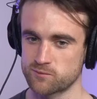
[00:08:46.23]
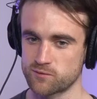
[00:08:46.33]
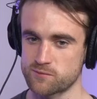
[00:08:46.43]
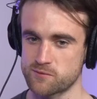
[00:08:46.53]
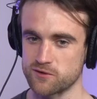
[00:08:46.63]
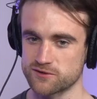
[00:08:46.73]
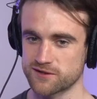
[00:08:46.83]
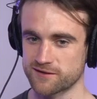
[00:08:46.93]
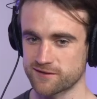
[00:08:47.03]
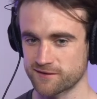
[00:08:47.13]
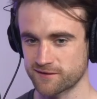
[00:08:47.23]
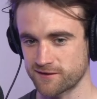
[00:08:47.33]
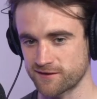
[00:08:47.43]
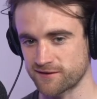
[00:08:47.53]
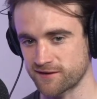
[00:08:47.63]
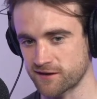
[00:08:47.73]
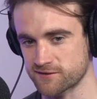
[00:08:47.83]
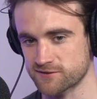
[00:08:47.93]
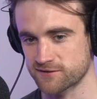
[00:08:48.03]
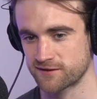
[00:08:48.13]
be watching, I think,
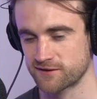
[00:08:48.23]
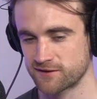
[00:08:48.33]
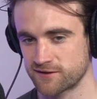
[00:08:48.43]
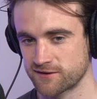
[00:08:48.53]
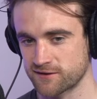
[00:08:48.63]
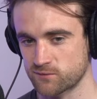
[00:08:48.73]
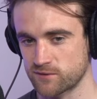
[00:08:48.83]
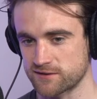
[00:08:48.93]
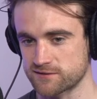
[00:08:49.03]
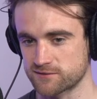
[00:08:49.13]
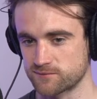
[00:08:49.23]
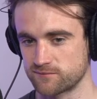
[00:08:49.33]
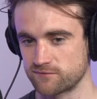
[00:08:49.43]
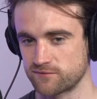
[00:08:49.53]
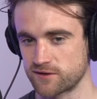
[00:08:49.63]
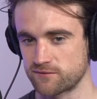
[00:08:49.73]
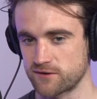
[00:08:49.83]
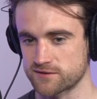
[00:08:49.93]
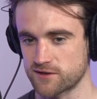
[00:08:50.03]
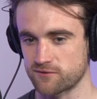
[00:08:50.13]
as we get to
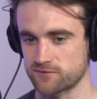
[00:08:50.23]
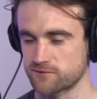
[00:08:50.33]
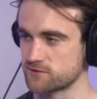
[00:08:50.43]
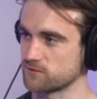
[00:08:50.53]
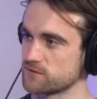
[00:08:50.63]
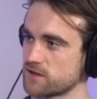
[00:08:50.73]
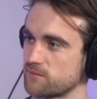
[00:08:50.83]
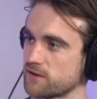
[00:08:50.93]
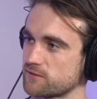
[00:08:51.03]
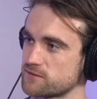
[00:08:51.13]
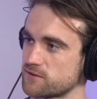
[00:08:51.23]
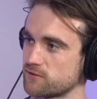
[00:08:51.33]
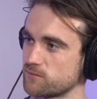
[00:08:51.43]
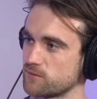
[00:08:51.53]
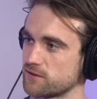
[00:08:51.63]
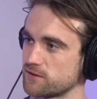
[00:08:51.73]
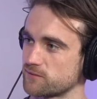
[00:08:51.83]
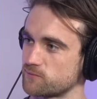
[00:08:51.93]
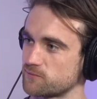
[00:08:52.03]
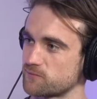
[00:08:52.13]
various half-year results coming out and so on. But
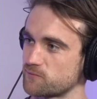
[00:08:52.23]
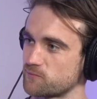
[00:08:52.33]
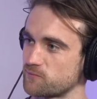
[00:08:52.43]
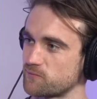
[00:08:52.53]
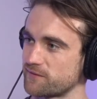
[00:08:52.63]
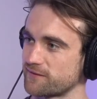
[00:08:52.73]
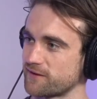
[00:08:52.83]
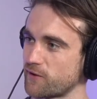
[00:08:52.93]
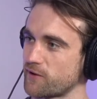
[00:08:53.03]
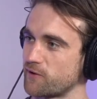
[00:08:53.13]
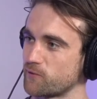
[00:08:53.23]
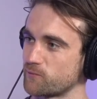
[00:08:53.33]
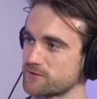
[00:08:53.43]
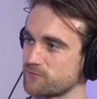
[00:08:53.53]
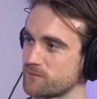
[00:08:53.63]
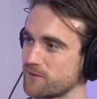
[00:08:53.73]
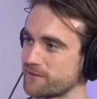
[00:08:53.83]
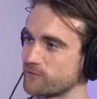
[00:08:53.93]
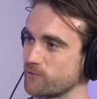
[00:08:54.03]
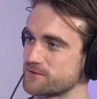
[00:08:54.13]
I always write my
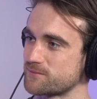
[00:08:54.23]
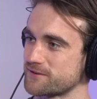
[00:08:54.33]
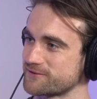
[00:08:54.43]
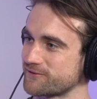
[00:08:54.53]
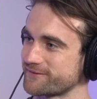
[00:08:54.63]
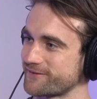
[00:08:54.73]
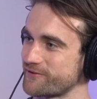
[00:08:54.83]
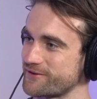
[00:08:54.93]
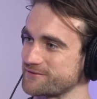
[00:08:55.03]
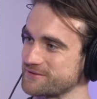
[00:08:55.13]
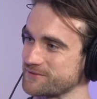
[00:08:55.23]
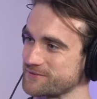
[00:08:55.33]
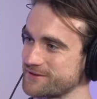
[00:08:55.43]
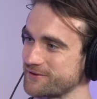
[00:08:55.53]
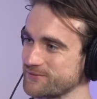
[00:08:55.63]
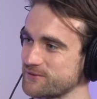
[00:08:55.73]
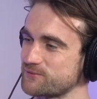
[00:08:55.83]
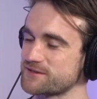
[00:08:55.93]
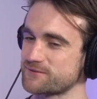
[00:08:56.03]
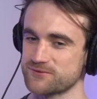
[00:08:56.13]
Lloyd's piece on those results, so
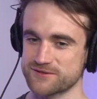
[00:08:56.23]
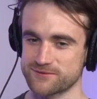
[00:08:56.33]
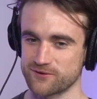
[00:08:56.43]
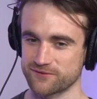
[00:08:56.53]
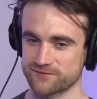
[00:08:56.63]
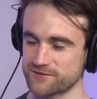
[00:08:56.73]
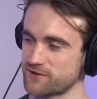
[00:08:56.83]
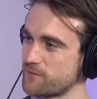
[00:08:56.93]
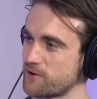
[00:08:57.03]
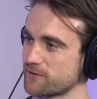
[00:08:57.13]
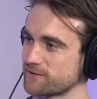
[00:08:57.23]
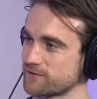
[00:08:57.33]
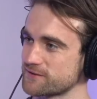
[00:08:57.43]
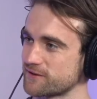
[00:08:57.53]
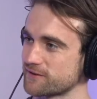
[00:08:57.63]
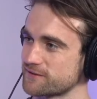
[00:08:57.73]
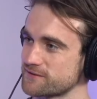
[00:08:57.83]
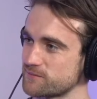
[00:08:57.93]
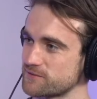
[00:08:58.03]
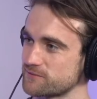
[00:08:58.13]
we'll see what the market looks like in
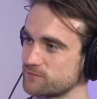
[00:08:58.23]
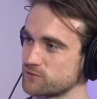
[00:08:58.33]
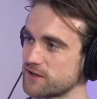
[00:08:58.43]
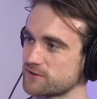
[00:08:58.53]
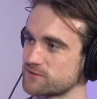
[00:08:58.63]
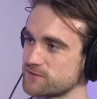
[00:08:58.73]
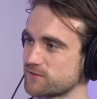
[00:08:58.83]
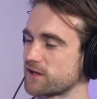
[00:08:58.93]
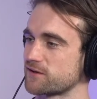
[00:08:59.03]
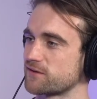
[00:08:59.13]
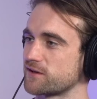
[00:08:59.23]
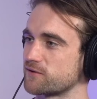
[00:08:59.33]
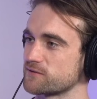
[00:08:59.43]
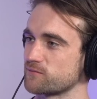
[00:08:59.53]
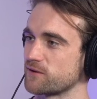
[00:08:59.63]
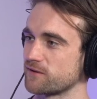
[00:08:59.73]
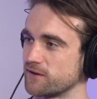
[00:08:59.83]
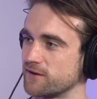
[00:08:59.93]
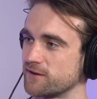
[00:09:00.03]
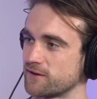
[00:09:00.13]
terms of projections for the end of the year as well.
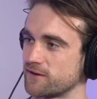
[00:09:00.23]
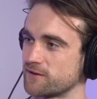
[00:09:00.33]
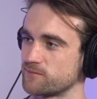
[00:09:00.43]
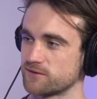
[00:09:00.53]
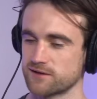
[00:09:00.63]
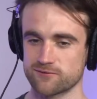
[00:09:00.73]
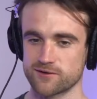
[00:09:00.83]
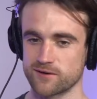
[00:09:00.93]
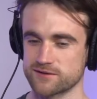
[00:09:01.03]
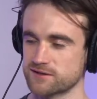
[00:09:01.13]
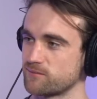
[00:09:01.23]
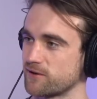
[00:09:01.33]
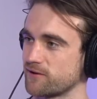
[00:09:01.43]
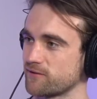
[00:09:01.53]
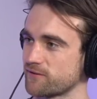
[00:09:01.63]
But definitely one to keep an eye on.